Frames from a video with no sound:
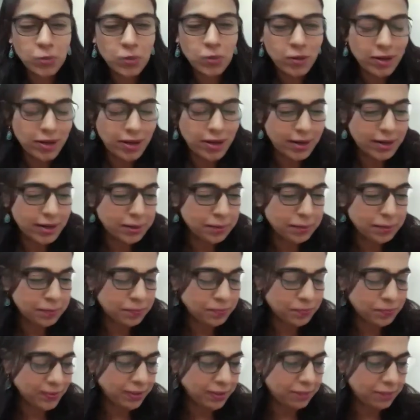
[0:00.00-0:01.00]
Sure.
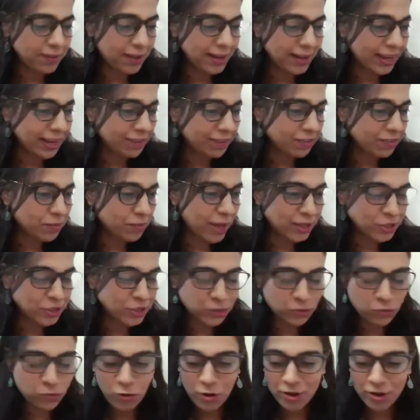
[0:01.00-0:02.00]
If I have a
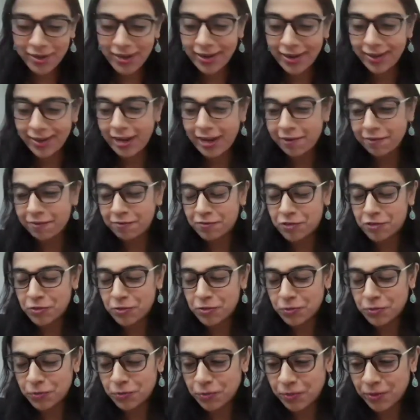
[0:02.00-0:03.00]
magic wand, I'd love
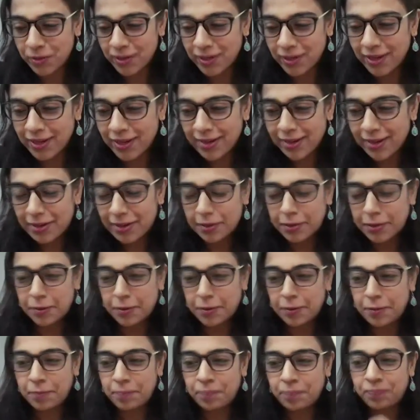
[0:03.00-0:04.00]
to
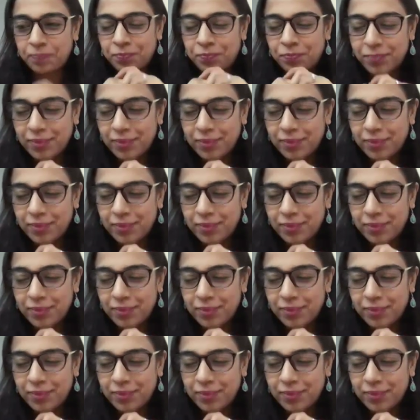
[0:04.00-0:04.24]
um